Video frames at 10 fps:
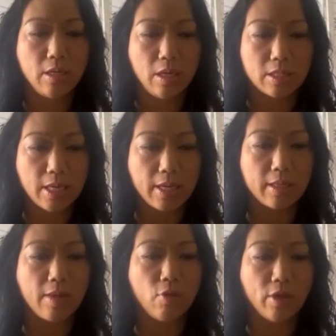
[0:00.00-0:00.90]
anxiety
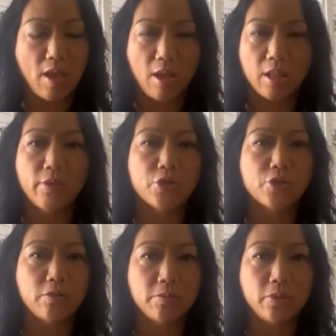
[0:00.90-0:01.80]
level, and elevate
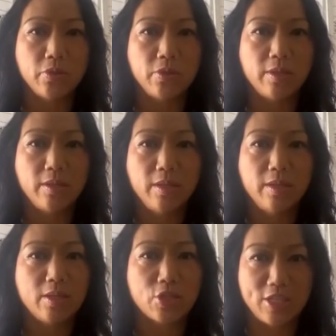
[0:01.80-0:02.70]
your mood
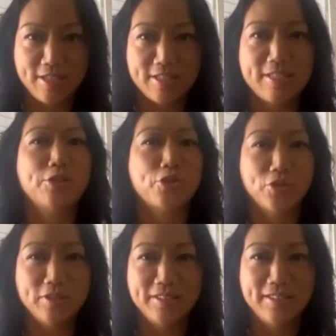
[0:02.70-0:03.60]
is
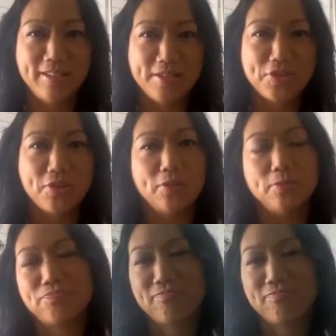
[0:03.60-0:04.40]
essential. So